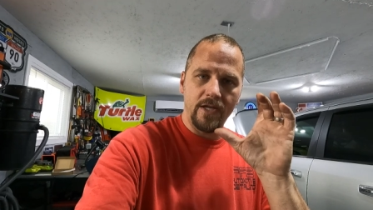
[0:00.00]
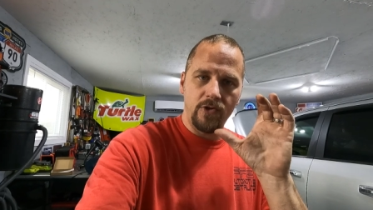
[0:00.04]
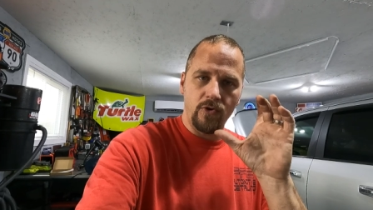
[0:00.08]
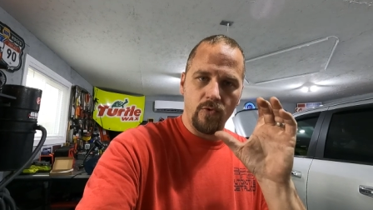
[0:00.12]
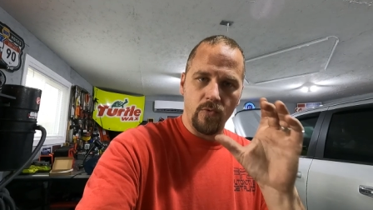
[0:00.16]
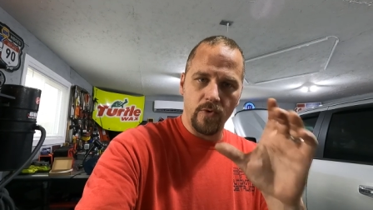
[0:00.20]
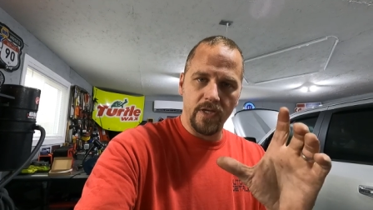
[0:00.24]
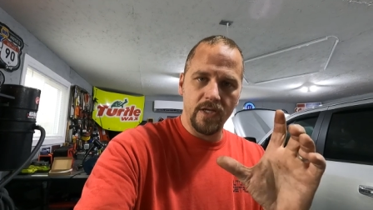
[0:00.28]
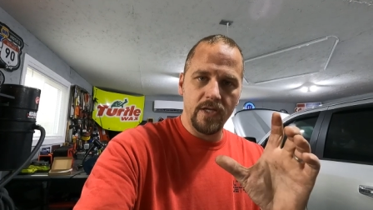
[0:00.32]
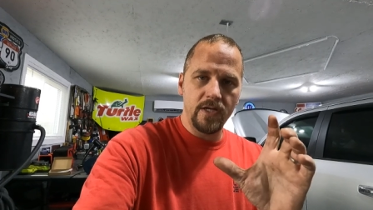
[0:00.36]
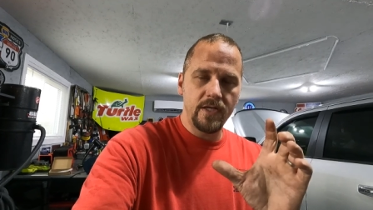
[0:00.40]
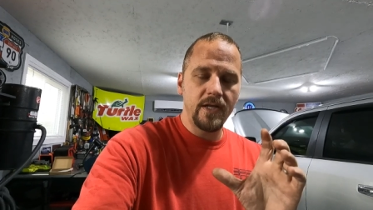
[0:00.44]
a
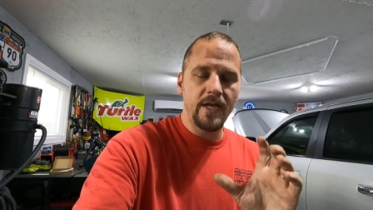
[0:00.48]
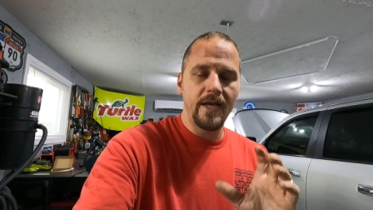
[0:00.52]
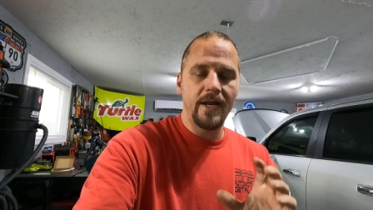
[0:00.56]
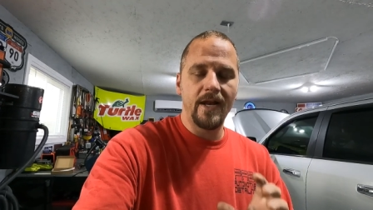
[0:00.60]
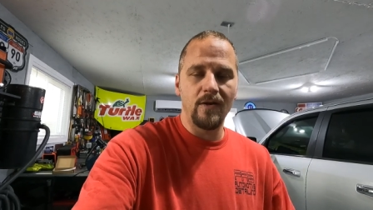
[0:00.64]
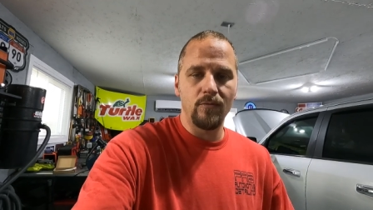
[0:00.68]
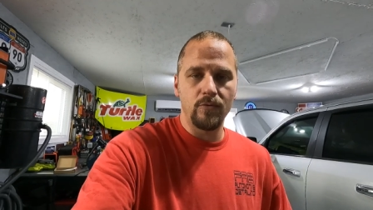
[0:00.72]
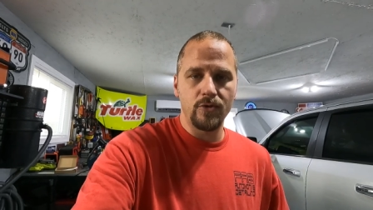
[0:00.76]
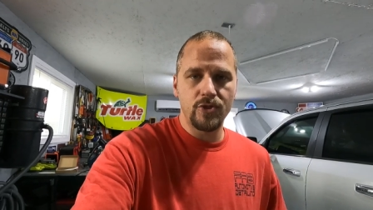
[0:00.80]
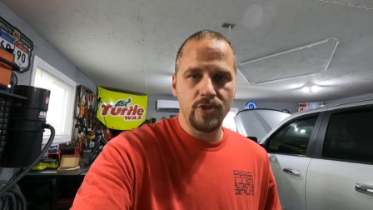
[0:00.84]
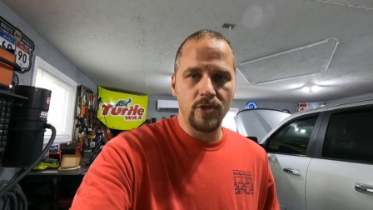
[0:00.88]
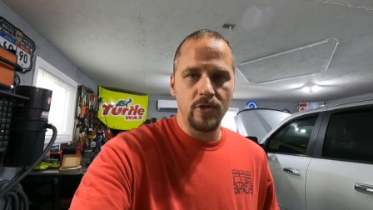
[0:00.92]
grid,
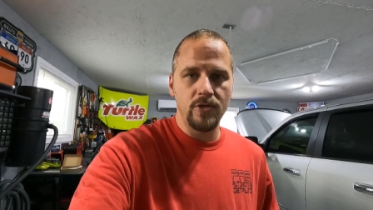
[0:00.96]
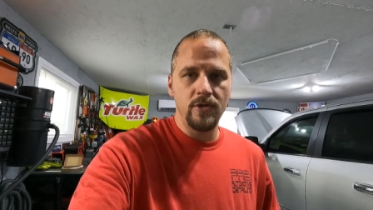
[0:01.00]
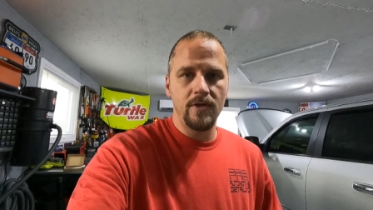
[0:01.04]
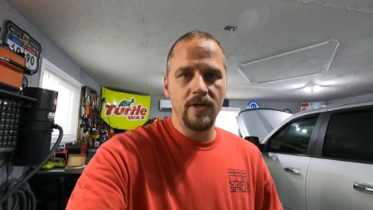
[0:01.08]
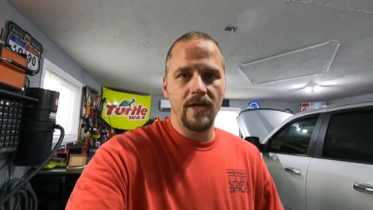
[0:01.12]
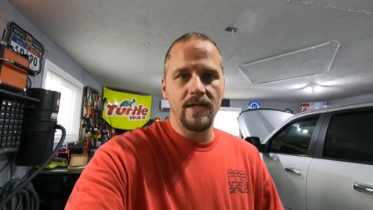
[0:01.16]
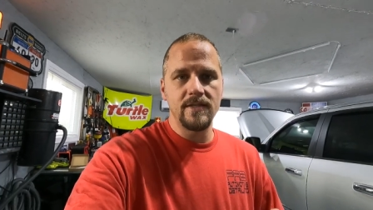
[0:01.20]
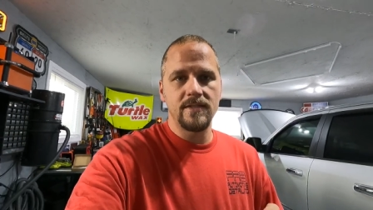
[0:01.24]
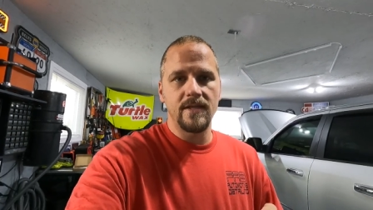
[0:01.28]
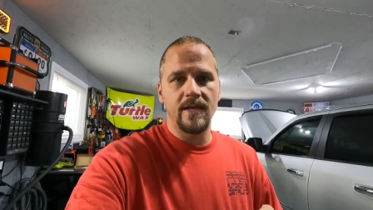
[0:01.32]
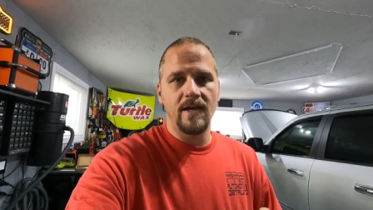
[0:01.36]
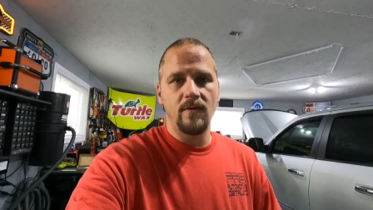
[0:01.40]
and I will show you
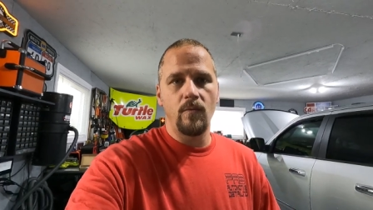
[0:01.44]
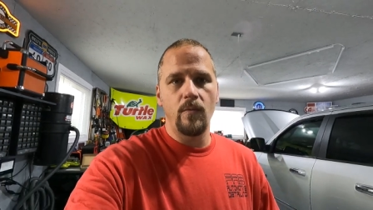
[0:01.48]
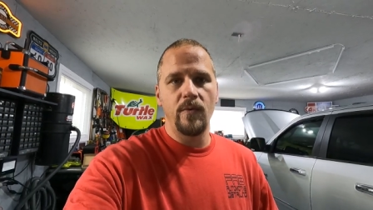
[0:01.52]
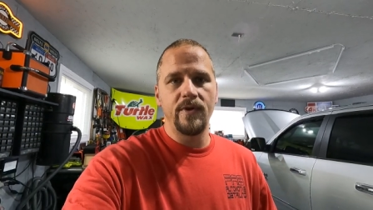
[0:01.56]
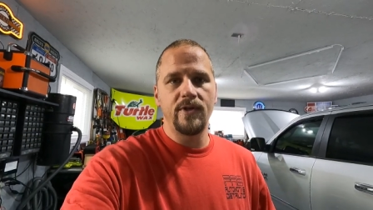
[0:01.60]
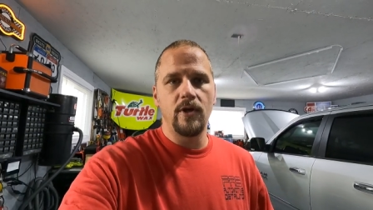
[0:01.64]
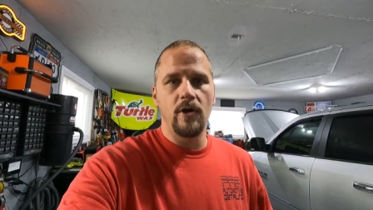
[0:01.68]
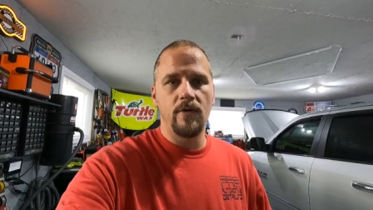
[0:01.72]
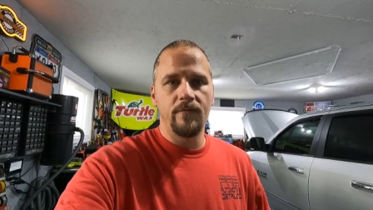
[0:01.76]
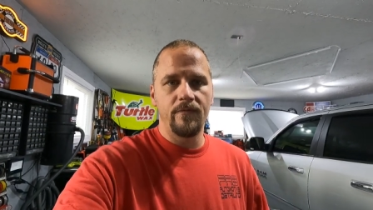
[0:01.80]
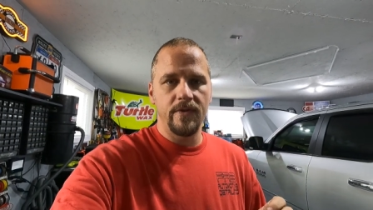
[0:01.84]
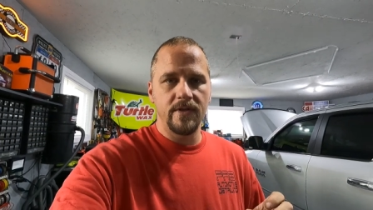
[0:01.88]
guys that when
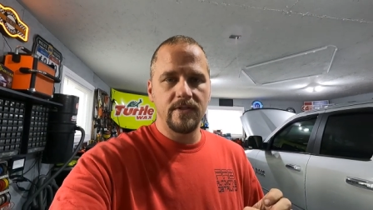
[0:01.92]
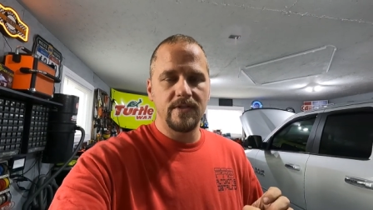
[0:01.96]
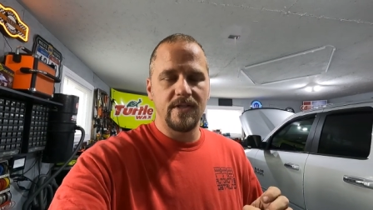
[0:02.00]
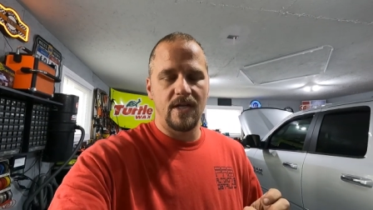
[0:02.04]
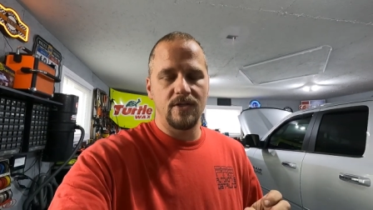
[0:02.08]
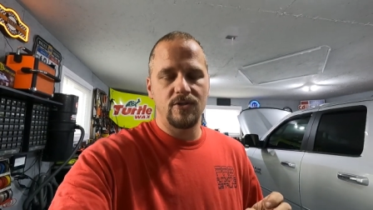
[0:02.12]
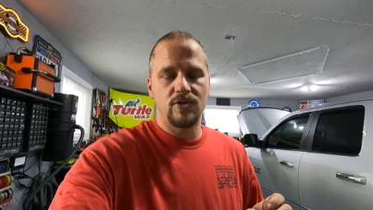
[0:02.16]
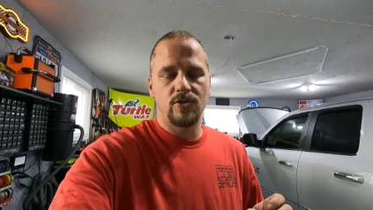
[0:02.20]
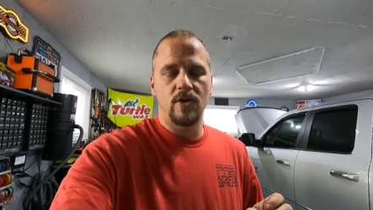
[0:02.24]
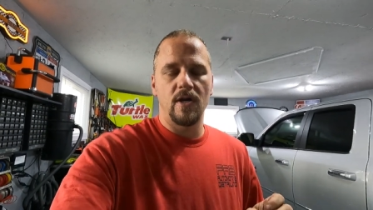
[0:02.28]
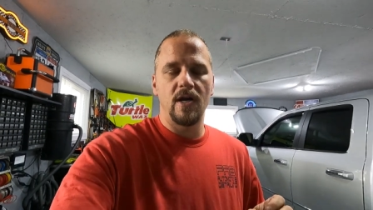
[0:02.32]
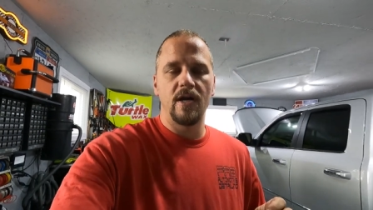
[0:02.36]
we go for the
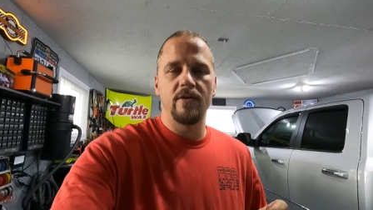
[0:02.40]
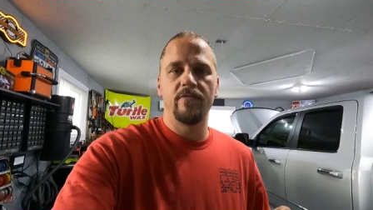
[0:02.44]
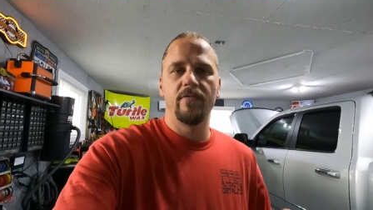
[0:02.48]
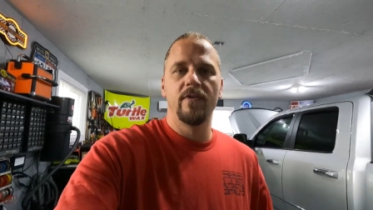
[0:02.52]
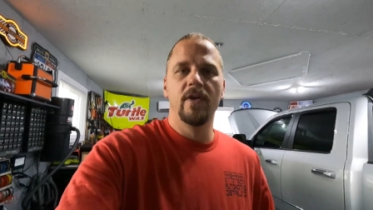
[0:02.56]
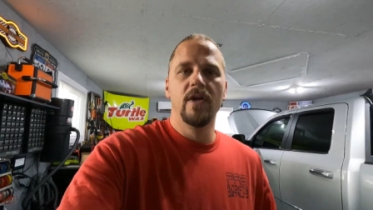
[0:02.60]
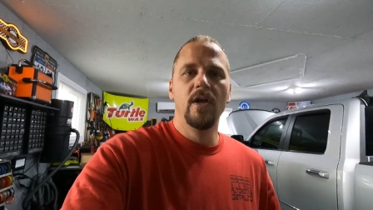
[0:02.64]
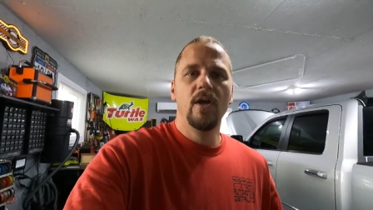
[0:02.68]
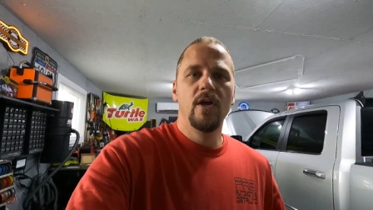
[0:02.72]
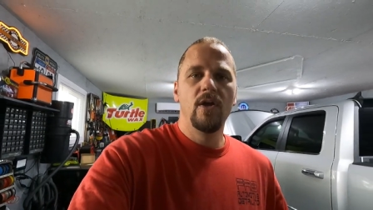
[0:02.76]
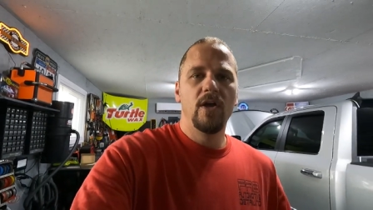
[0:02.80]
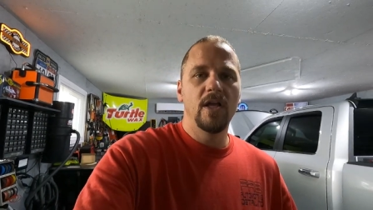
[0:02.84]
test drive.